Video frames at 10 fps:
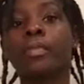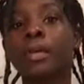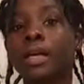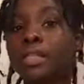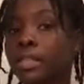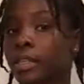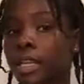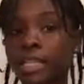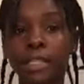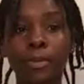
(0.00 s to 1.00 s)
So
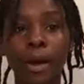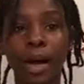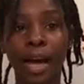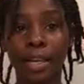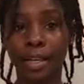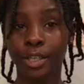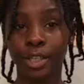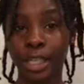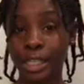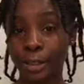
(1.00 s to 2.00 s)
this is what I
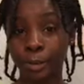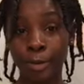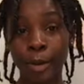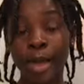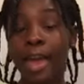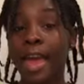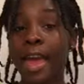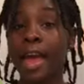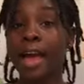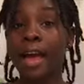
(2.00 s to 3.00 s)
usually do
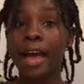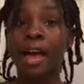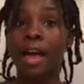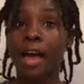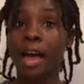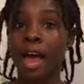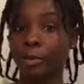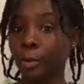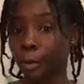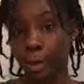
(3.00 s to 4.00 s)

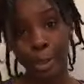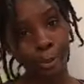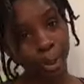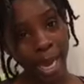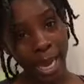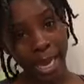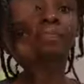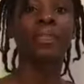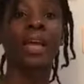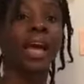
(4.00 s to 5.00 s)
after washing my hair.
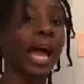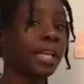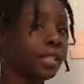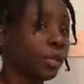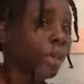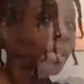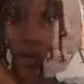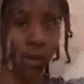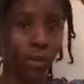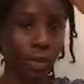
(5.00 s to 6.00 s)
I do
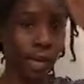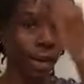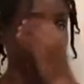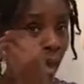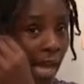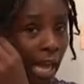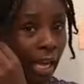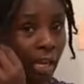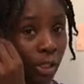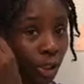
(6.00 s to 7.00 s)
though that my hair
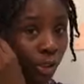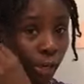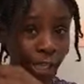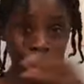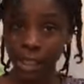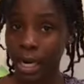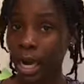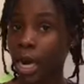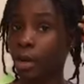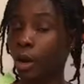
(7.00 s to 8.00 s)
can stretch
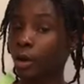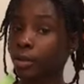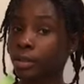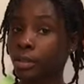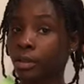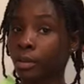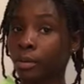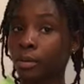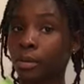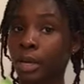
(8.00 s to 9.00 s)
and
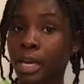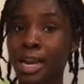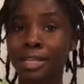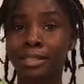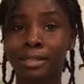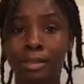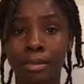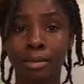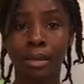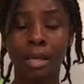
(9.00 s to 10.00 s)
also it doesn't
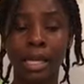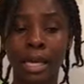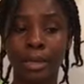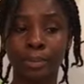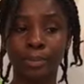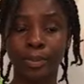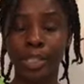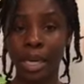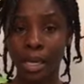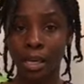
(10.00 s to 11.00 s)
get
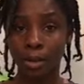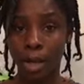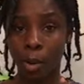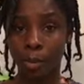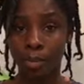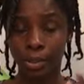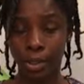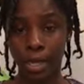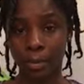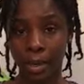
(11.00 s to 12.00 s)
tangled up, you
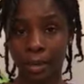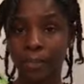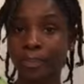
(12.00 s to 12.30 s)
get me?